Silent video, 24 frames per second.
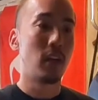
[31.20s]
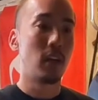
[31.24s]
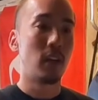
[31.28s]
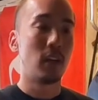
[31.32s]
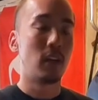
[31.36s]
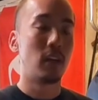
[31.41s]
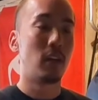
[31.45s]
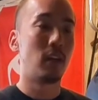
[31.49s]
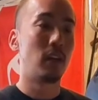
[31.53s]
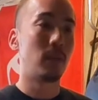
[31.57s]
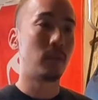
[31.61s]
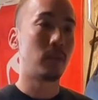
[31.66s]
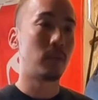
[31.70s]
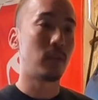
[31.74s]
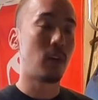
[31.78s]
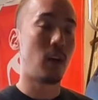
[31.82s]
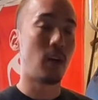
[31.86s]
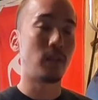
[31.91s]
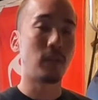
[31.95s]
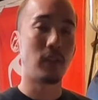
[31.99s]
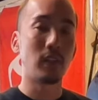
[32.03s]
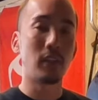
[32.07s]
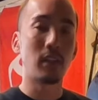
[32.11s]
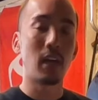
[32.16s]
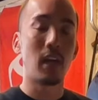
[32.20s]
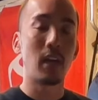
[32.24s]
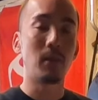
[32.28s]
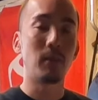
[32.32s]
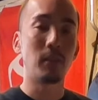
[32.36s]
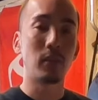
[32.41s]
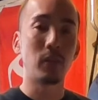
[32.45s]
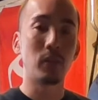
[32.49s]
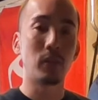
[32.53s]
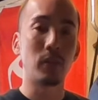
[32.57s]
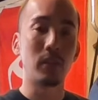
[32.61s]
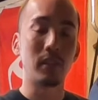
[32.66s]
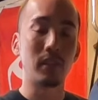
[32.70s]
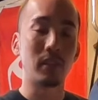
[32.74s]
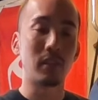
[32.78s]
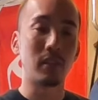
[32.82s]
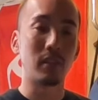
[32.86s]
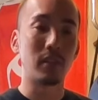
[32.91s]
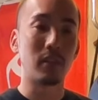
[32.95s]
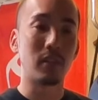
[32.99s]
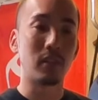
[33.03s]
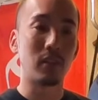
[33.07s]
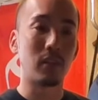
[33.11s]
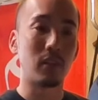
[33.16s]
Oftentimes it will
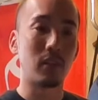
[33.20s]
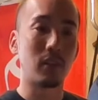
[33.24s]
just